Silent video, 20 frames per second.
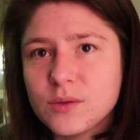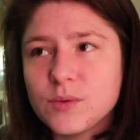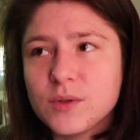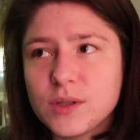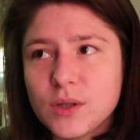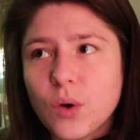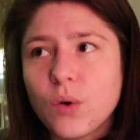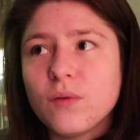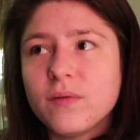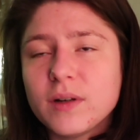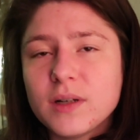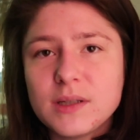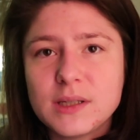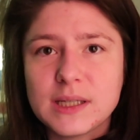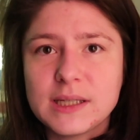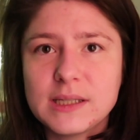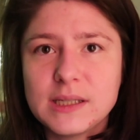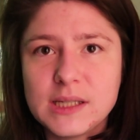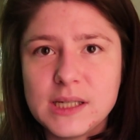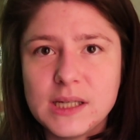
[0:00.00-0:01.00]
It was over
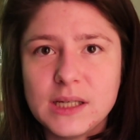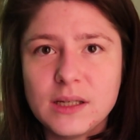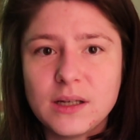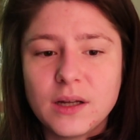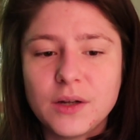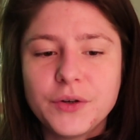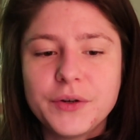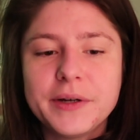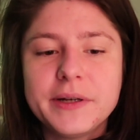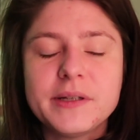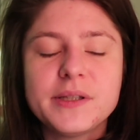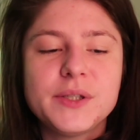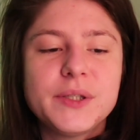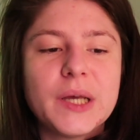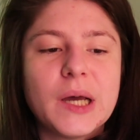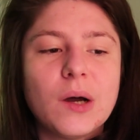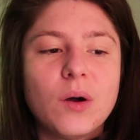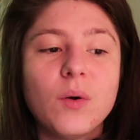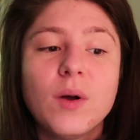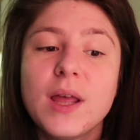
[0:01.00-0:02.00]
$1,600.
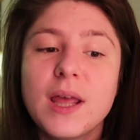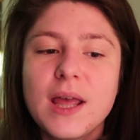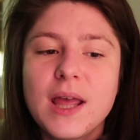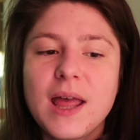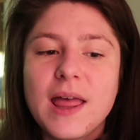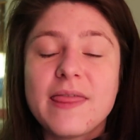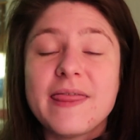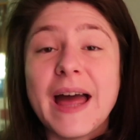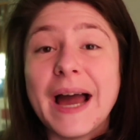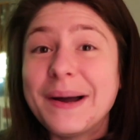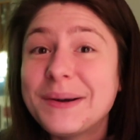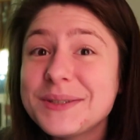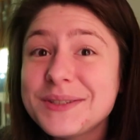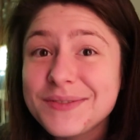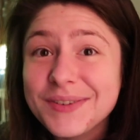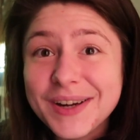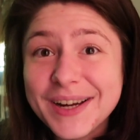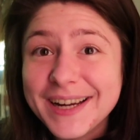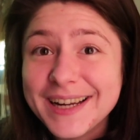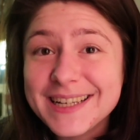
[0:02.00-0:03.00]
So that
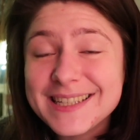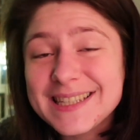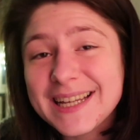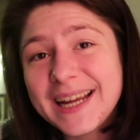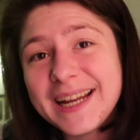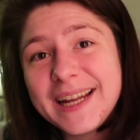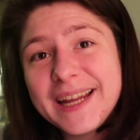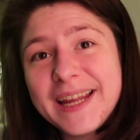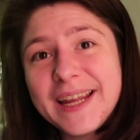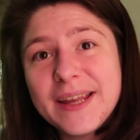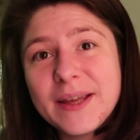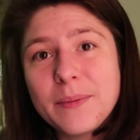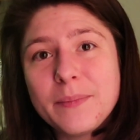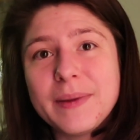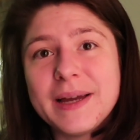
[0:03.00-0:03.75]
was very exciting.